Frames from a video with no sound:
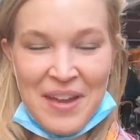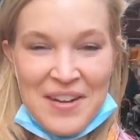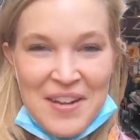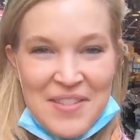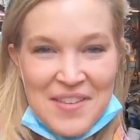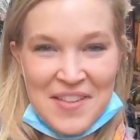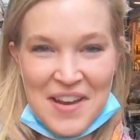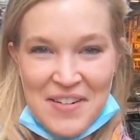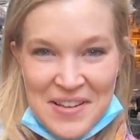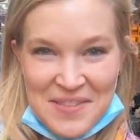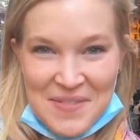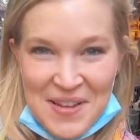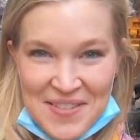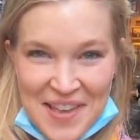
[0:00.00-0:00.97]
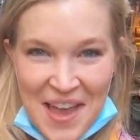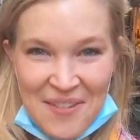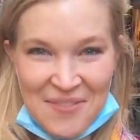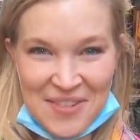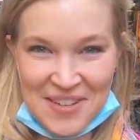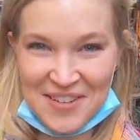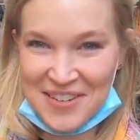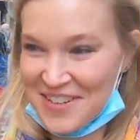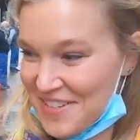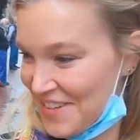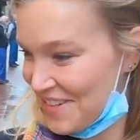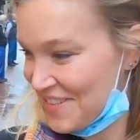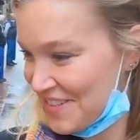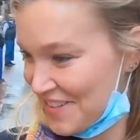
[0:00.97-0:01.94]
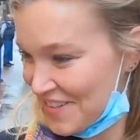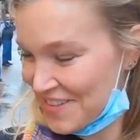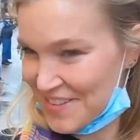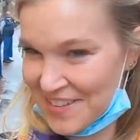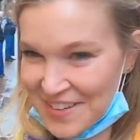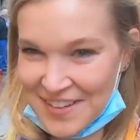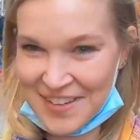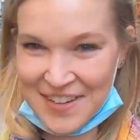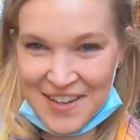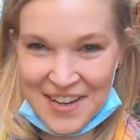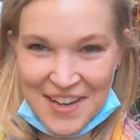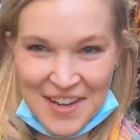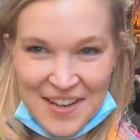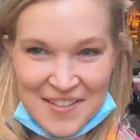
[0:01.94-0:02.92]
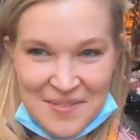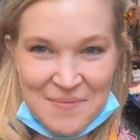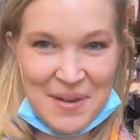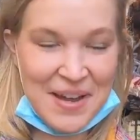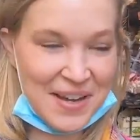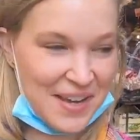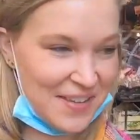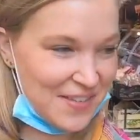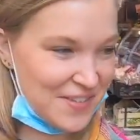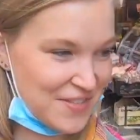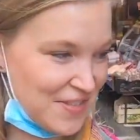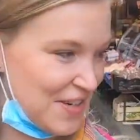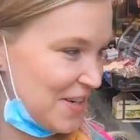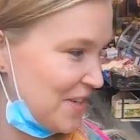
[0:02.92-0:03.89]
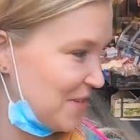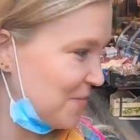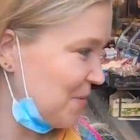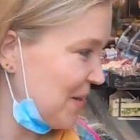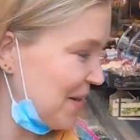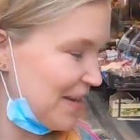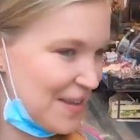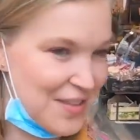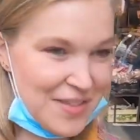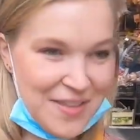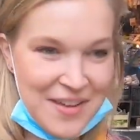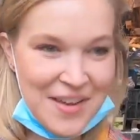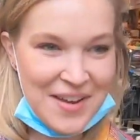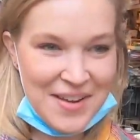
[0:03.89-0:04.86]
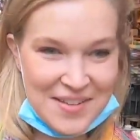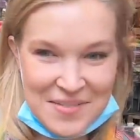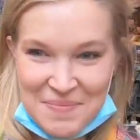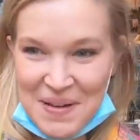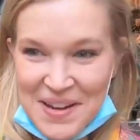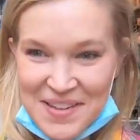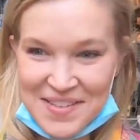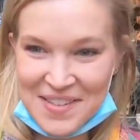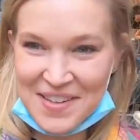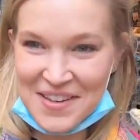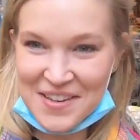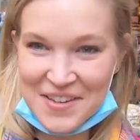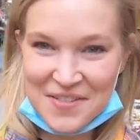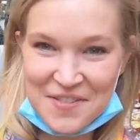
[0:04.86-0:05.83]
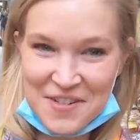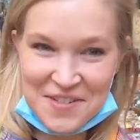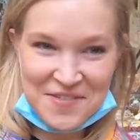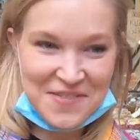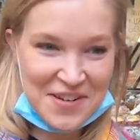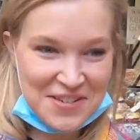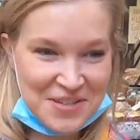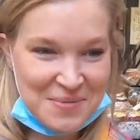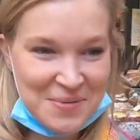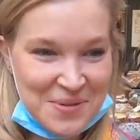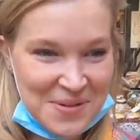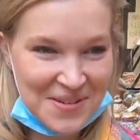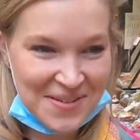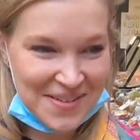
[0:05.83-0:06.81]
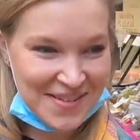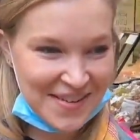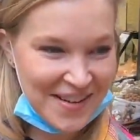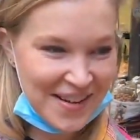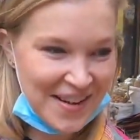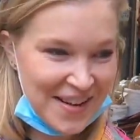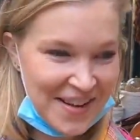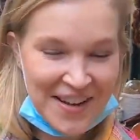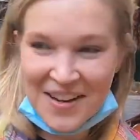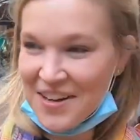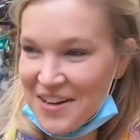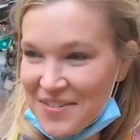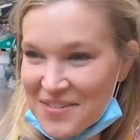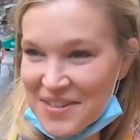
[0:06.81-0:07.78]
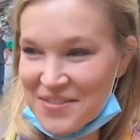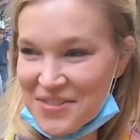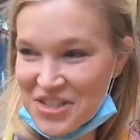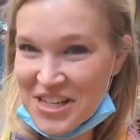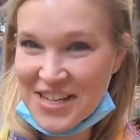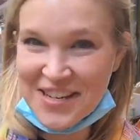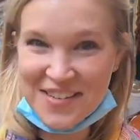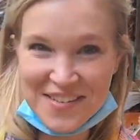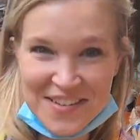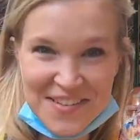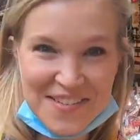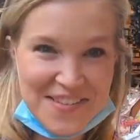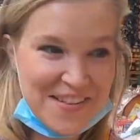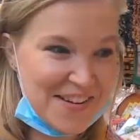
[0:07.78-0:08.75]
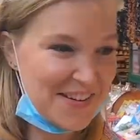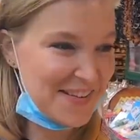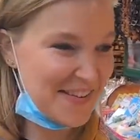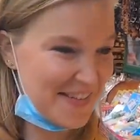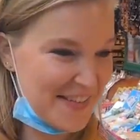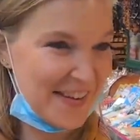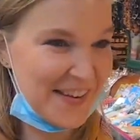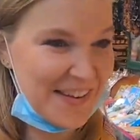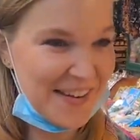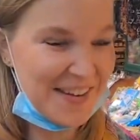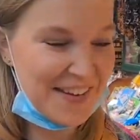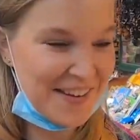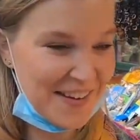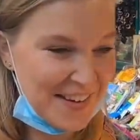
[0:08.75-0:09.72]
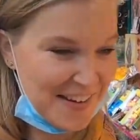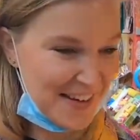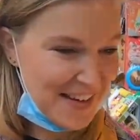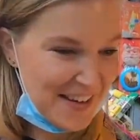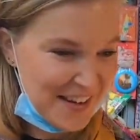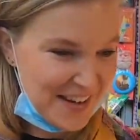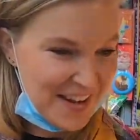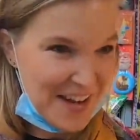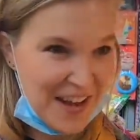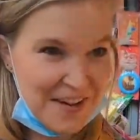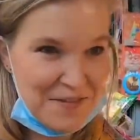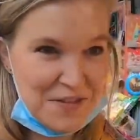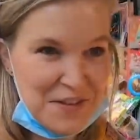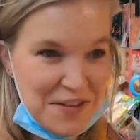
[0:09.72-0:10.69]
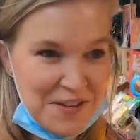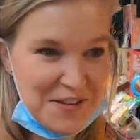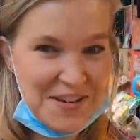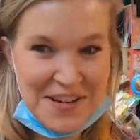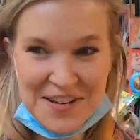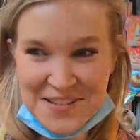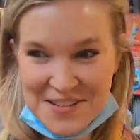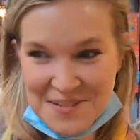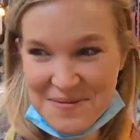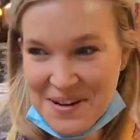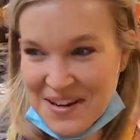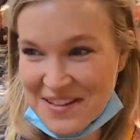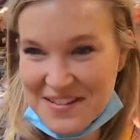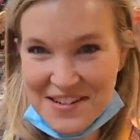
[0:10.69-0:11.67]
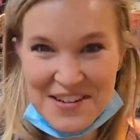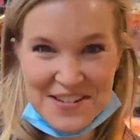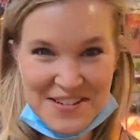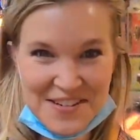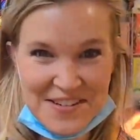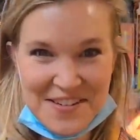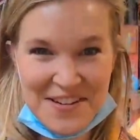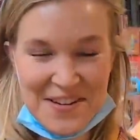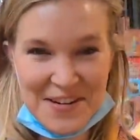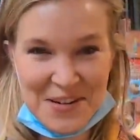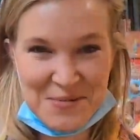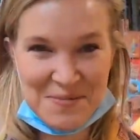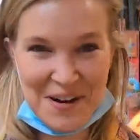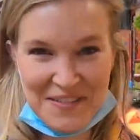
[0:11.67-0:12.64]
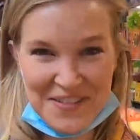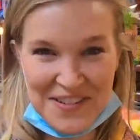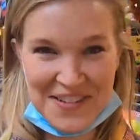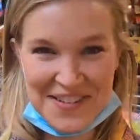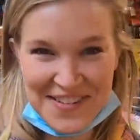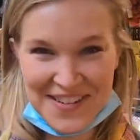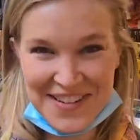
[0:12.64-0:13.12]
Now this area smells absolutely delicious. It's Market Street with spices, fruits and vegetables, lots of cheeses, nuts, everything you need to make a delicious Turkish breakfast.